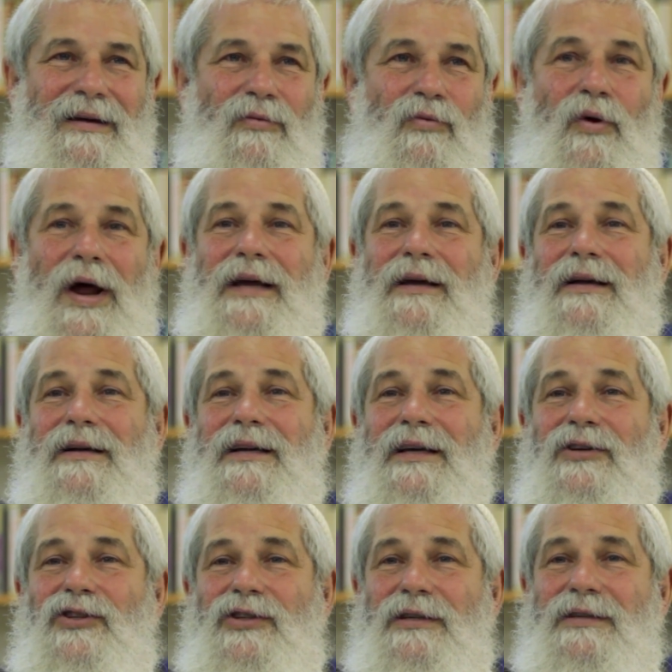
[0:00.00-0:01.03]

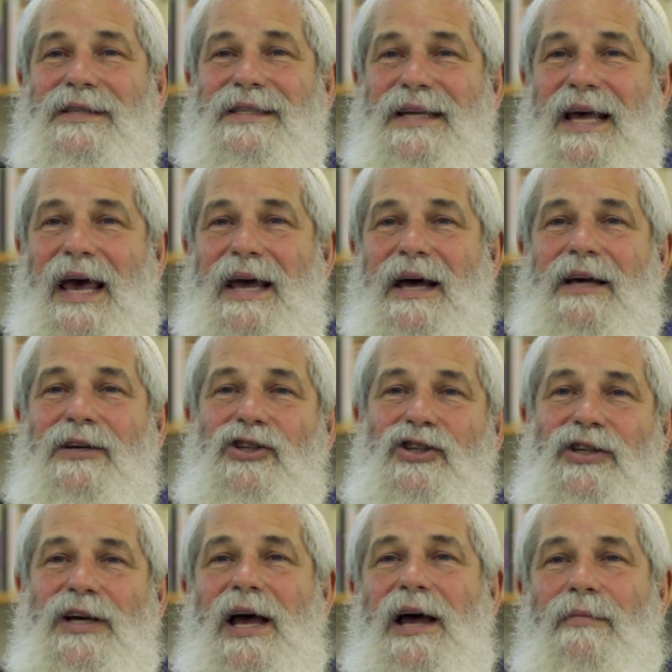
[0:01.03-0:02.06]
recognition, say,
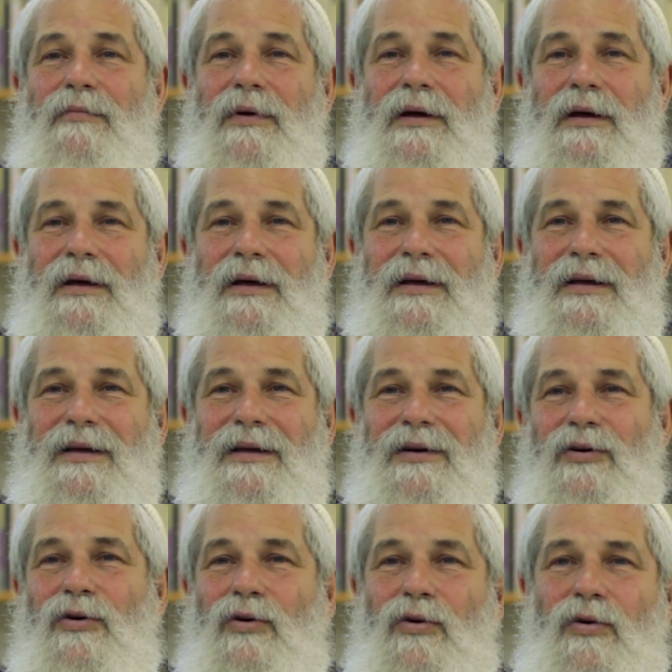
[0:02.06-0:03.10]
Hashem
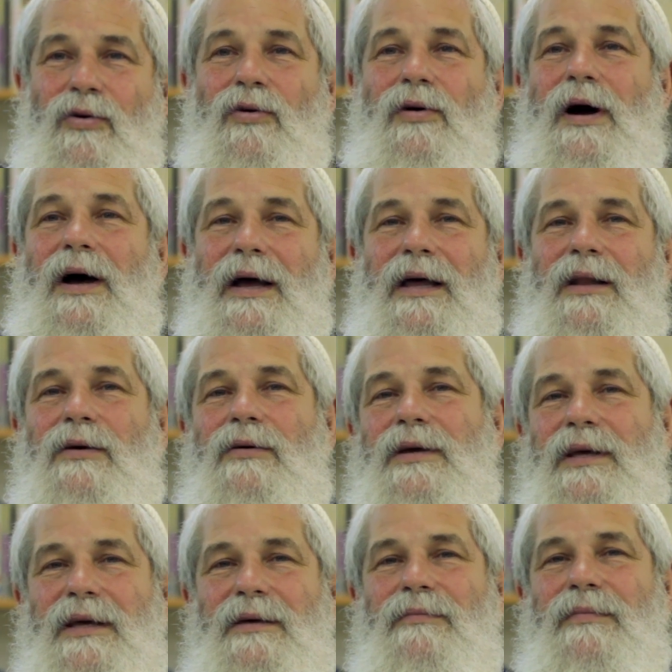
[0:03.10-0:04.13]
hu
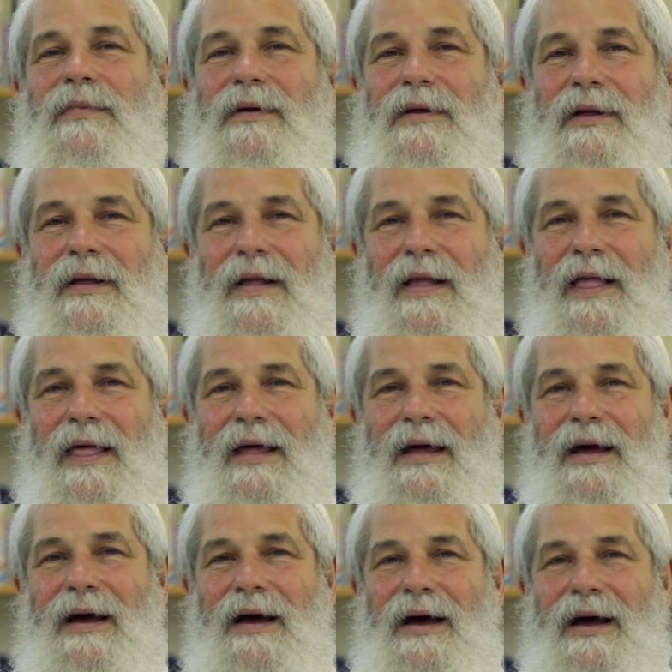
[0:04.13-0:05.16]
ha'elokim.
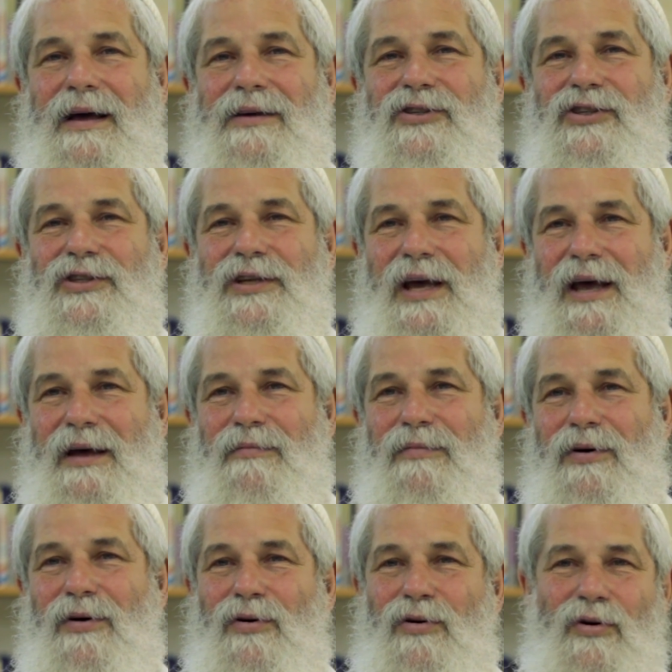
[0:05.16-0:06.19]

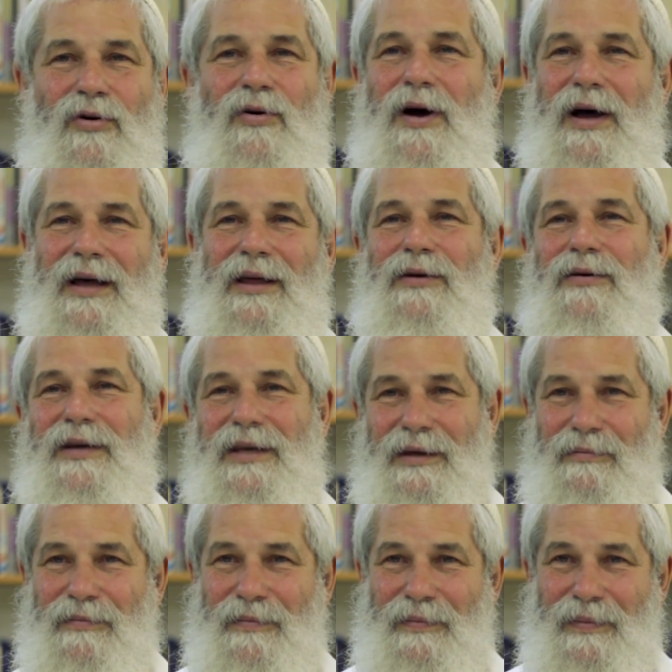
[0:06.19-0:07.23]
Hashem hu
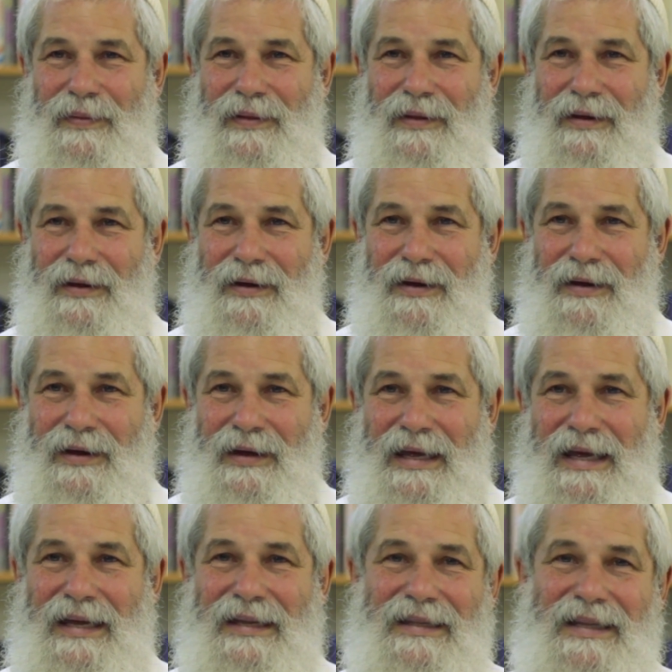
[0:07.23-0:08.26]
ha'elokim.
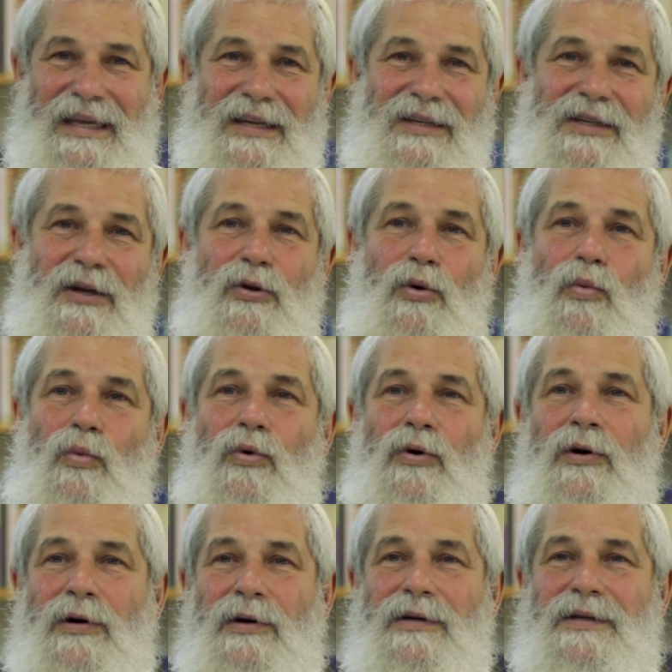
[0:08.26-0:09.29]
These are the
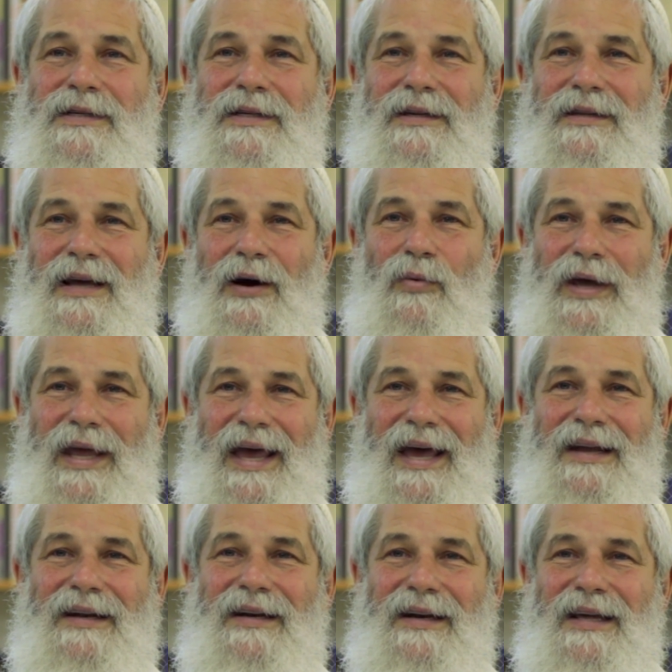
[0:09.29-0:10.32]
words that we
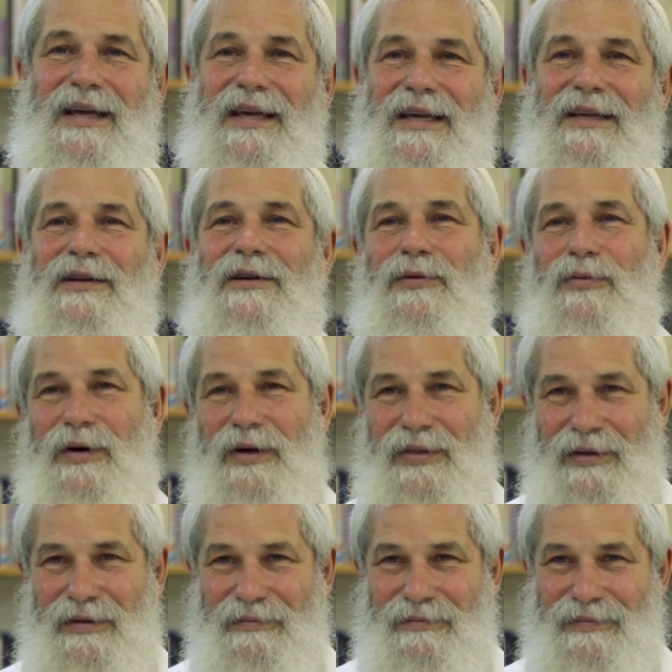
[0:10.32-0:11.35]
end Ne'ilah
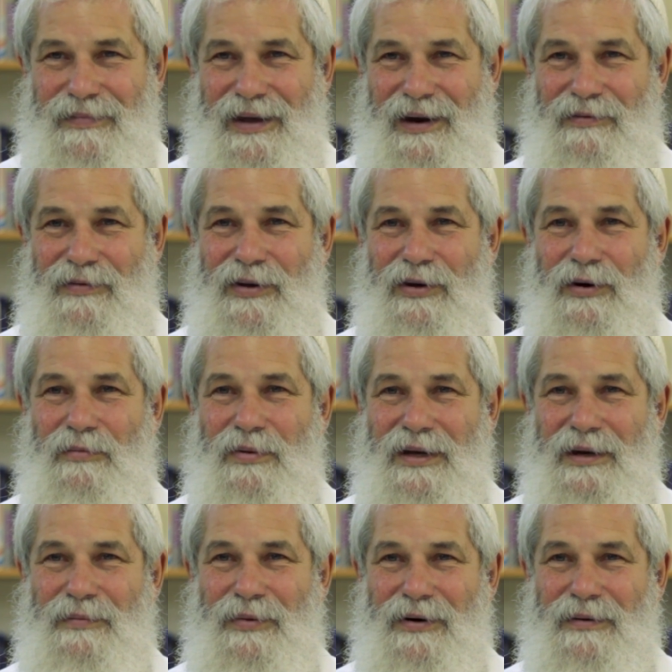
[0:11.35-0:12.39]
with every Yom
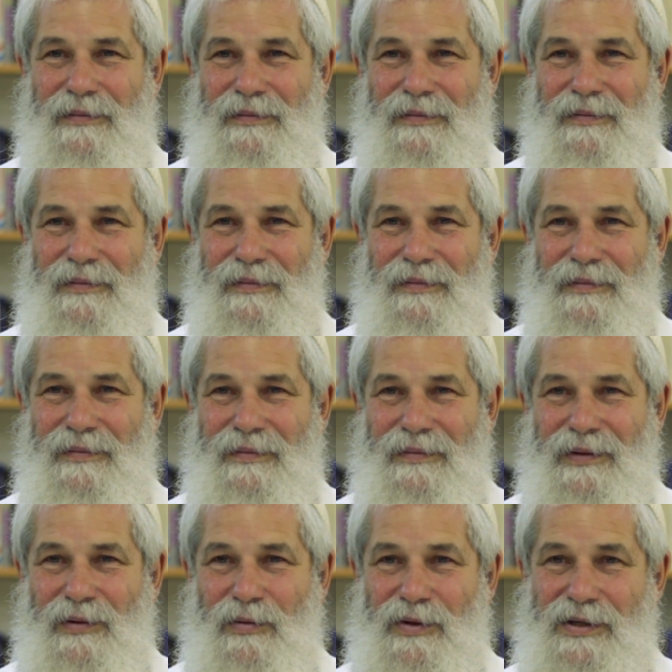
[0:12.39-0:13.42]
Kippur.
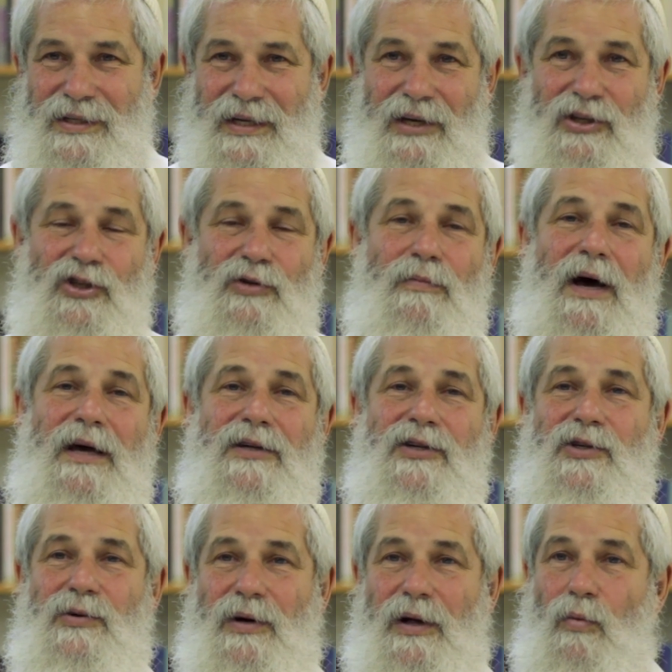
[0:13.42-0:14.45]
We say Shema
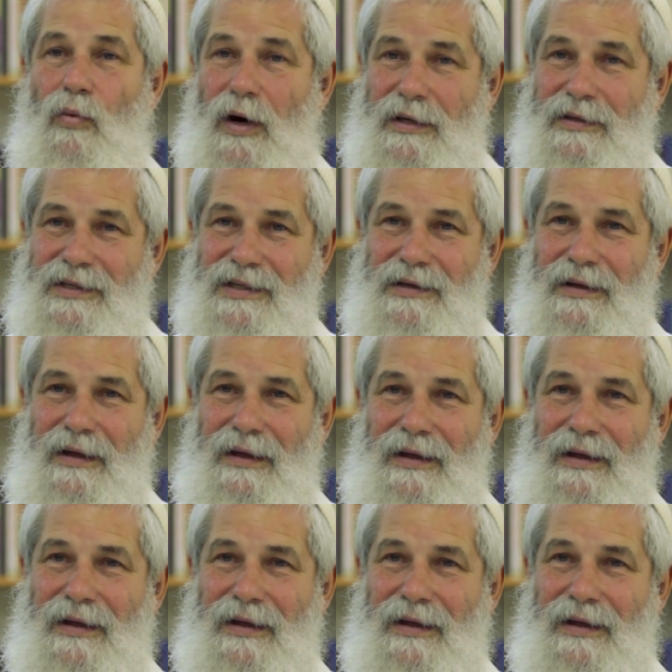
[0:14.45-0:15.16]
Yisrael once,